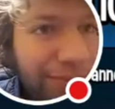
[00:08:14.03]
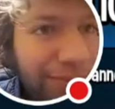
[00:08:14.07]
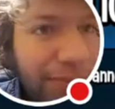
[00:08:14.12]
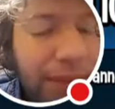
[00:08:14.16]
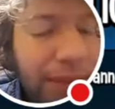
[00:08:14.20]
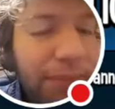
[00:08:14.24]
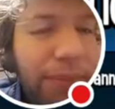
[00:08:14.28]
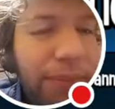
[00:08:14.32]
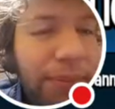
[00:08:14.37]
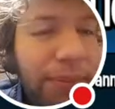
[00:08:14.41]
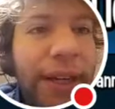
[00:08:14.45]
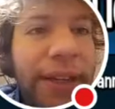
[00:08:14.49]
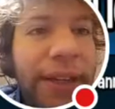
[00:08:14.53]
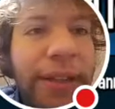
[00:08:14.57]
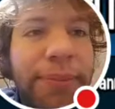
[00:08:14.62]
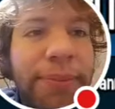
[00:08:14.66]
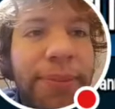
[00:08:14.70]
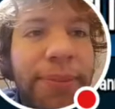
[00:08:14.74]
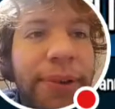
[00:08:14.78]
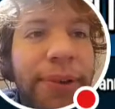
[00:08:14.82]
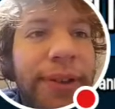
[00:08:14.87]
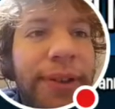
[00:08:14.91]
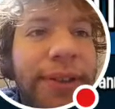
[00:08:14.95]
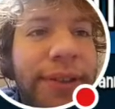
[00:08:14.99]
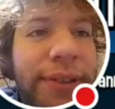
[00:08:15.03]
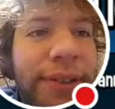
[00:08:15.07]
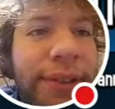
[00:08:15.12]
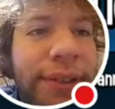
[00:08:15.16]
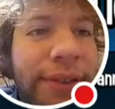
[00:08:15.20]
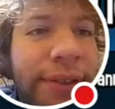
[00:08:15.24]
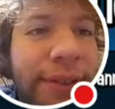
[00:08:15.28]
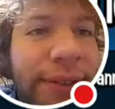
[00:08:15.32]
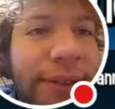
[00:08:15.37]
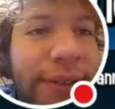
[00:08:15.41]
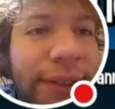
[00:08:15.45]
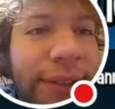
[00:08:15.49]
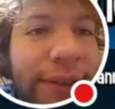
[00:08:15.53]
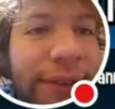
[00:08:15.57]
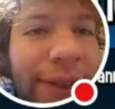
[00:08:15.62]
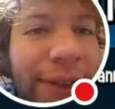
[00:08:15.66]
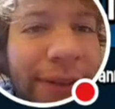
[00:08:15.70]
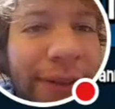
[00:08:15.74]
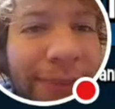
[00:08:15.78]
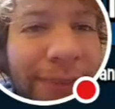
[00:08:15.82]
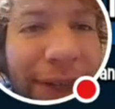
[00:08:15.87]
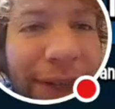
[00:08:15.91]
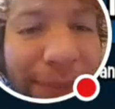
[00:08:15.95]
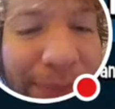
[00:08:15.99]
but yeah, Tabor is a huge
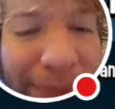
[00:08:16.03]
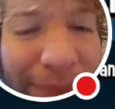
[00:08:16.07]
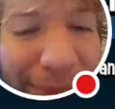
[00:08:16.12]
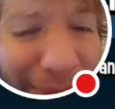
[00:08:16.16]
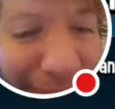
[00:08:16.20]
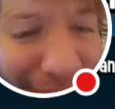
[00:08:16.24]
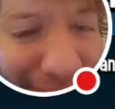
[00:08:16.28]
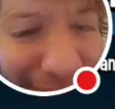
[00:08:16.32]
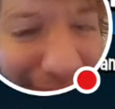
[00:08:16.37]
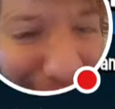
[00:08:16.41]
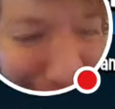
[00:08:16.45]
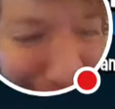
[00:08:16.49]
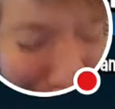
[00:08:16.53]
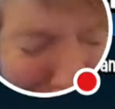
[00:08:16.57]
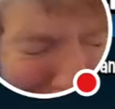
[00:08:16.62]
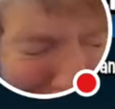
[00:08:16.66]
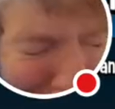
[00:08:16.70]
defense popularity,